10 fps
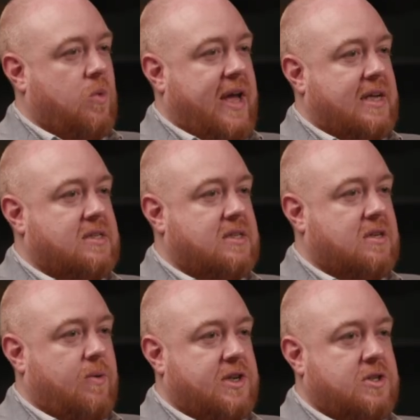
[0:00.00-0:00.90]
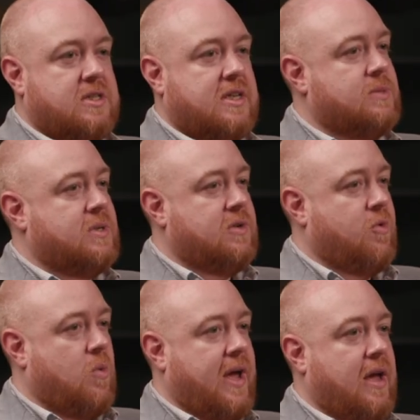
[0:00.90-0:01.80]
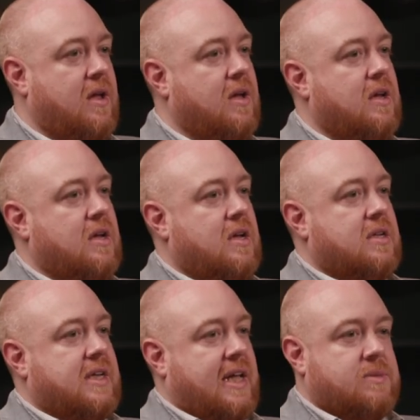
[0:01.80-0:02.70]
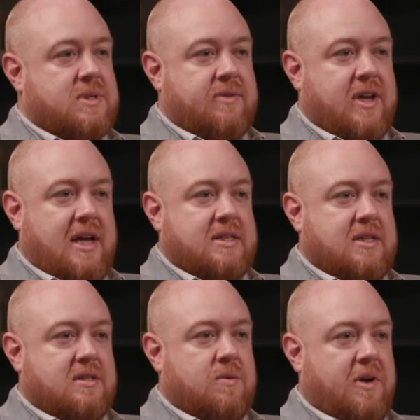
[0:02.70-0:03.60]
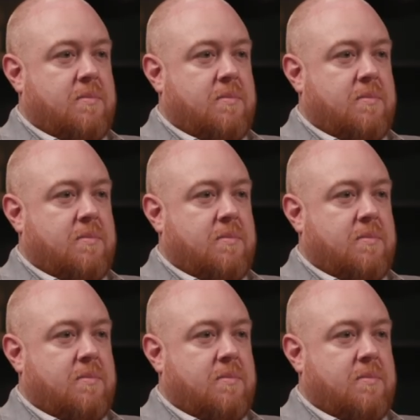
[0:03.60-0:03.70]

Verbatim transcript: We ask questions in a specific way to get specific answers, so we